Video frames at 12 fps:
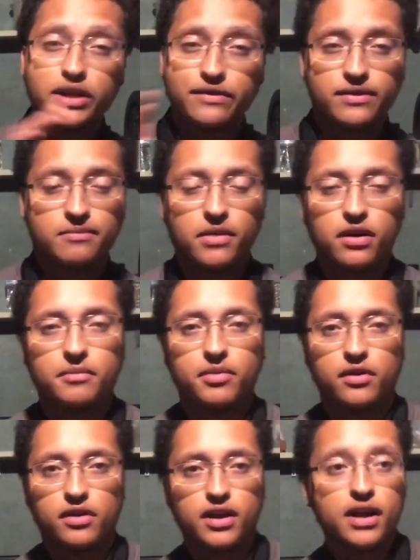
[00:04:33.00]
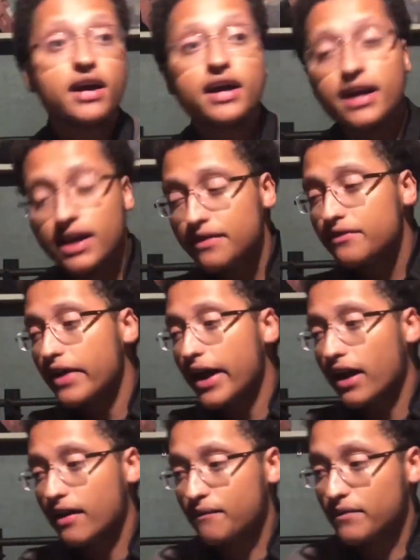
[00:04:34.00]
Different ballpark. In
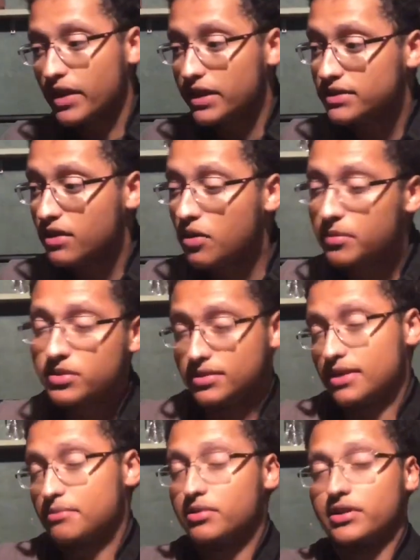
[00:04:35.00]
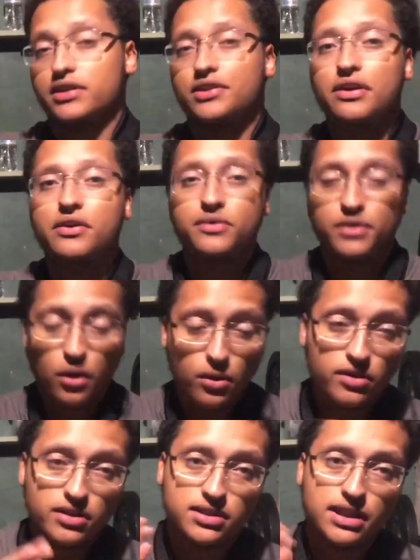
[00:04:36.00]
fact, it's almost like playing two
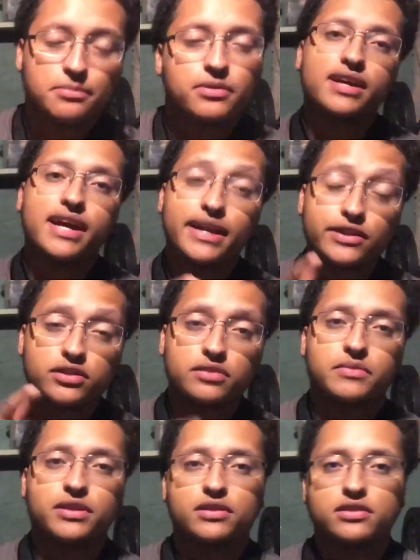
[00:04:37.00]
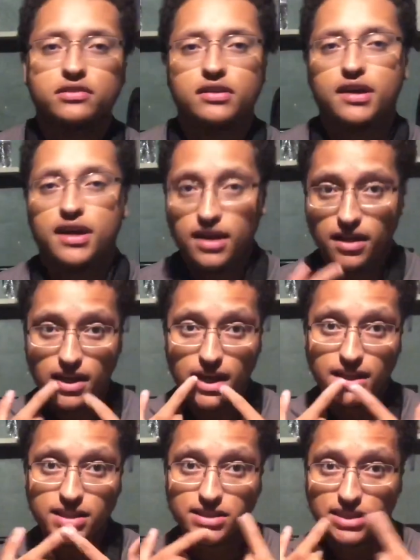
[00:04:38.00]
totally separate instruments,
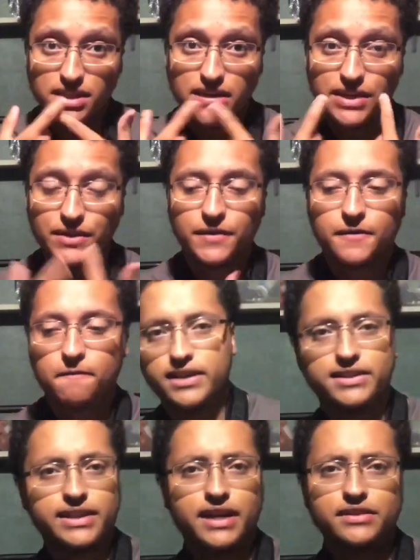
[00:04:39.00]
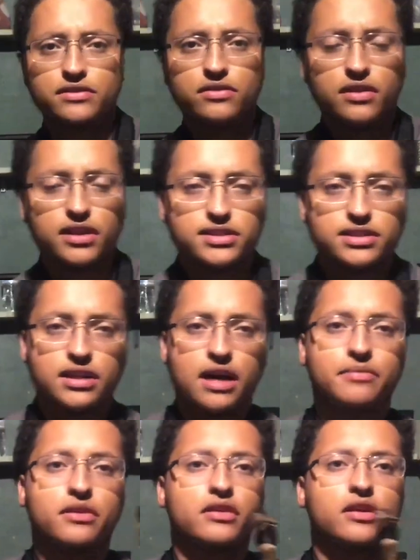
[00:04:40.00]
at least in here. In jazz, you do a lot of
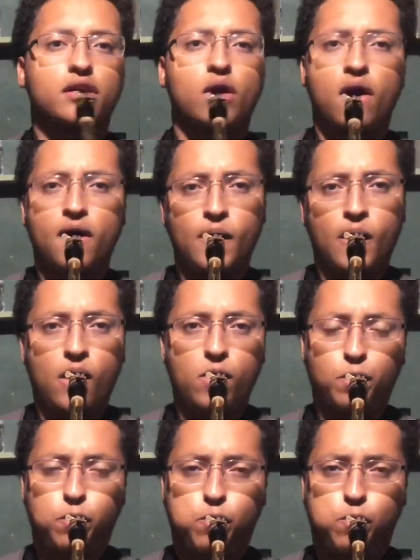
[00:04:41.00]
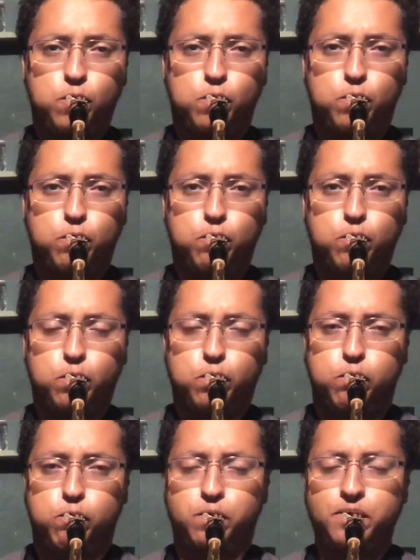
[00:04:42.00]
stop tonguing, like,
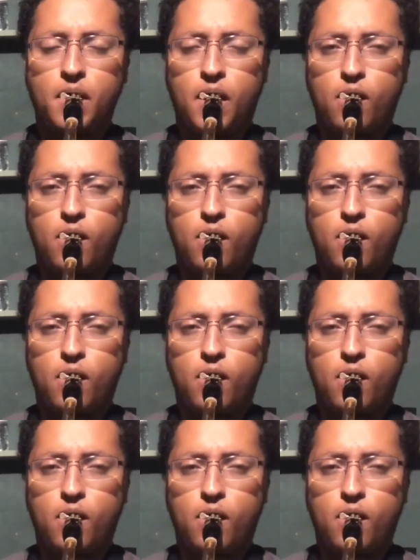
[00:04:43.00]
and